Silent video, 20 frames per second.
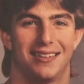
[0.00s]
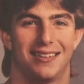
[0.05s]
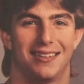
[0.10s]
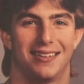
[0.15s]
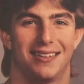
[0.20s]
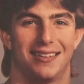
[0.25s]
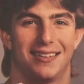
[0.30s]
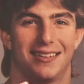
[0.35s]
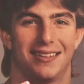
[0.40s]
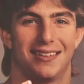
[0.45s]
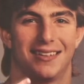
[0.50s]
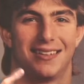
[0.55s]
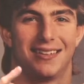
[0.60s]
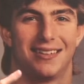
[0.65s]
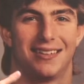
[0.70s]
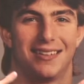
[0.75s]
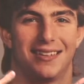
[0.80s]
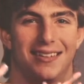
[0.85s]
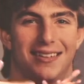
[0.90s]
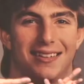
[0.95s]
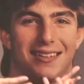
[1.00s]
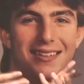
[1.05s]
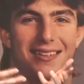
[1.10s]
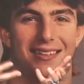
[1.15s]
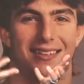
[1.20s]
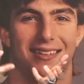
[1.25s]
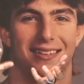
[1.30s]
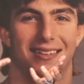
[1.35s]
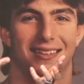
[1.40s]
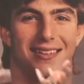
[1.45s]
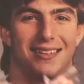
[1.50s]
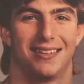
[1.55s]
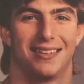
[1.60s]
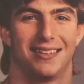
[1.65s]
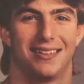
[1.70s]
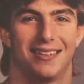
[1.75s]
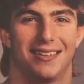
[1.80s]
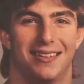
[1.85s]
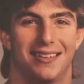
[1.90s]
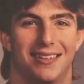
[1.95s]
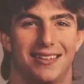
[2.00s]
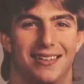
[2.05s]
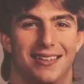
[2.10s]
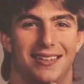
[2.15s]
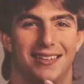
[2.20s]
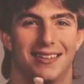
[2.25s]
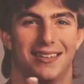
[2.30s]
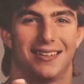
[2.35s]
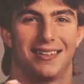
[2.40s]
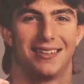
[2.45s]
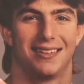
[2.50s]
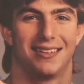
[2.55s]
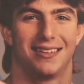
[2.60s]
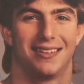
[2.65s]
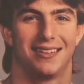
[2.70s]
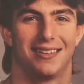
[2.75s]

(not speaking)